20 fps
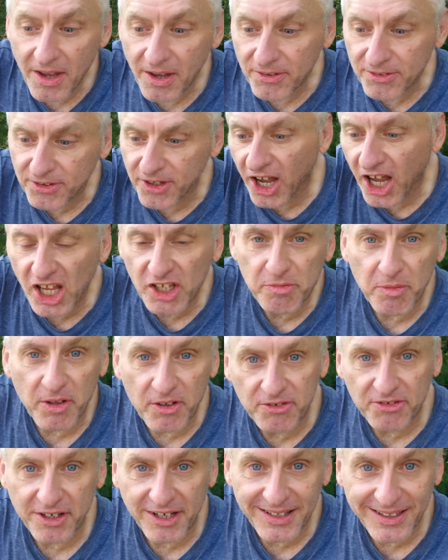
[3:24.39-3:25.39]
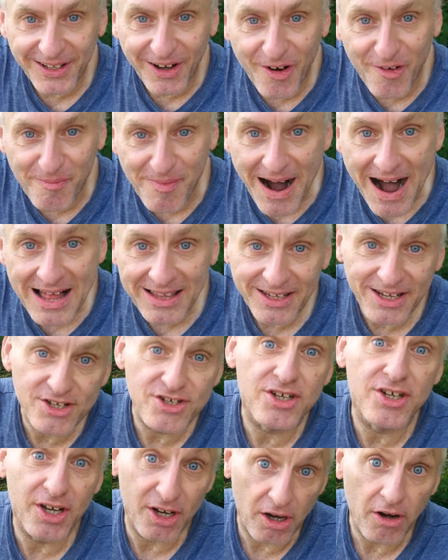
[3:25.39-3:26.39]
Salesman seen low
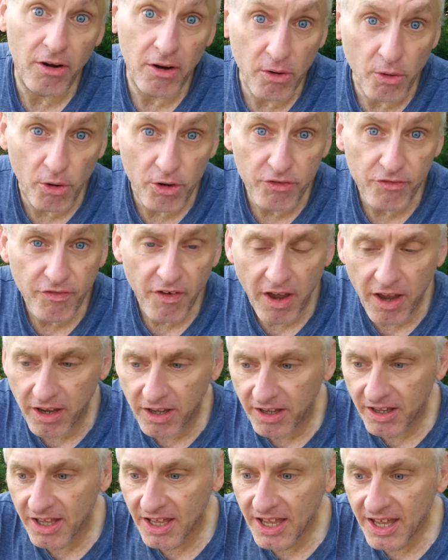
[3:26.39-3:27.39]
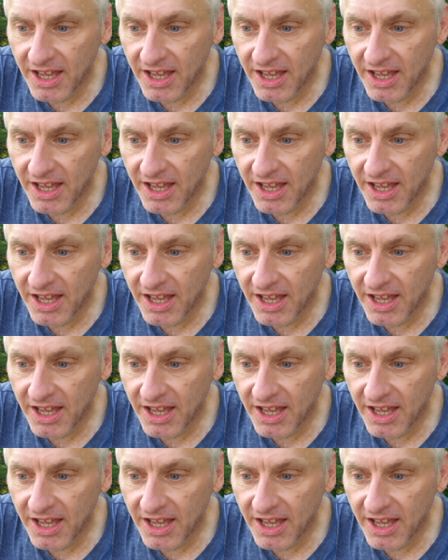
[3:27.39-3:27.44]
mileage, you know, of course fake,